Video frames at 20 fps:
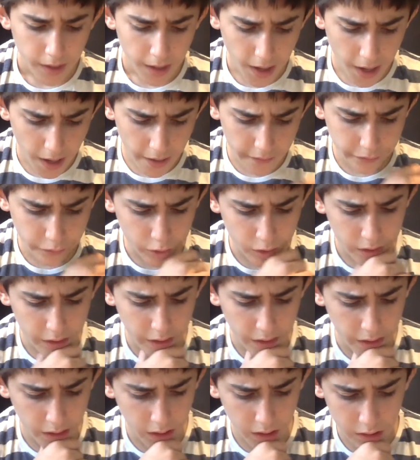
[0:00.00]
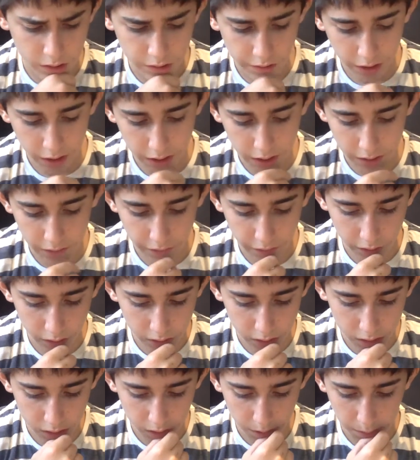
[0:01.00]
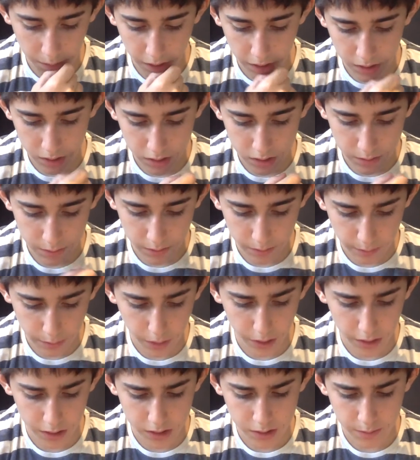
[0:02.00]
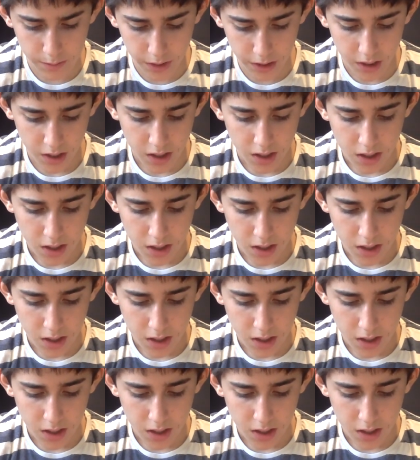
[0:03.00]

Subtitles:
After the ink dried, he folded the parchment